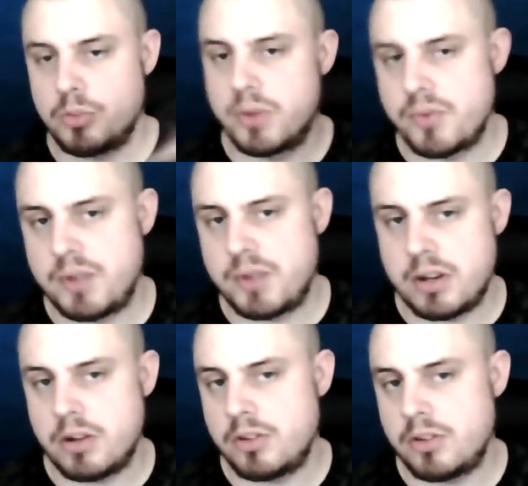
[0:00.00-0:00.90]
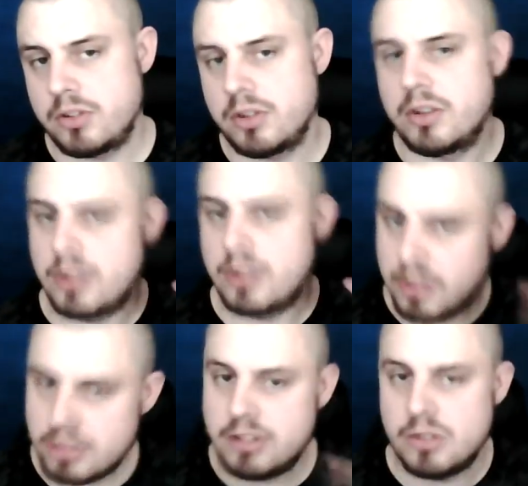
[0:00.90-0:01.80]
my other videos,
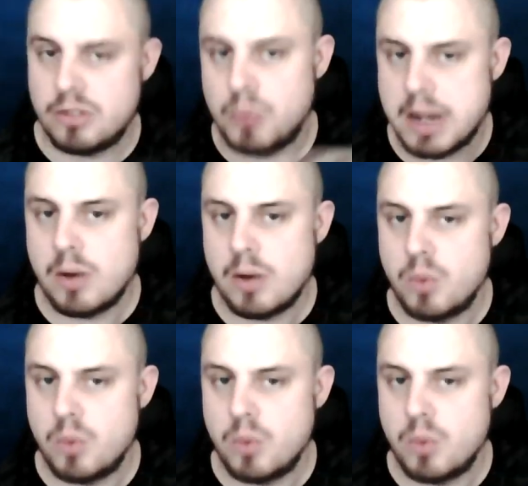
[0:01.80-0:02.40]
this is where it all